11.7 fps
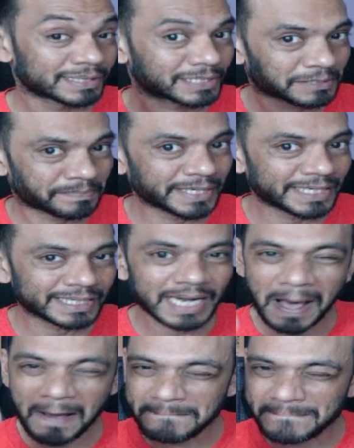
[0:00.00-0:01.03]

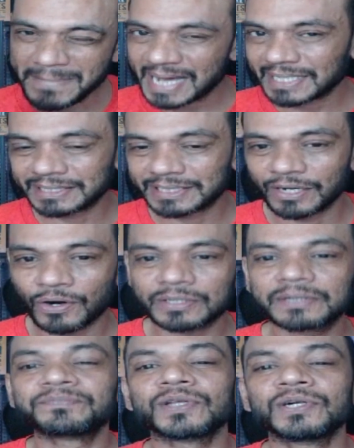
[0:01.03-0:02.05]
Speed matters a
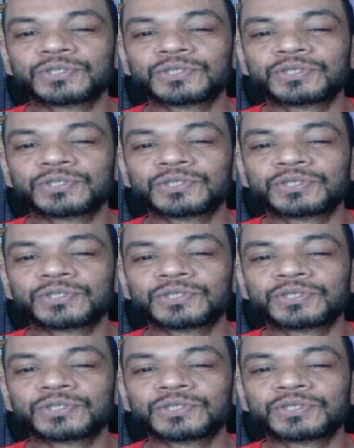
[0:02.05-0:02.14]
lot.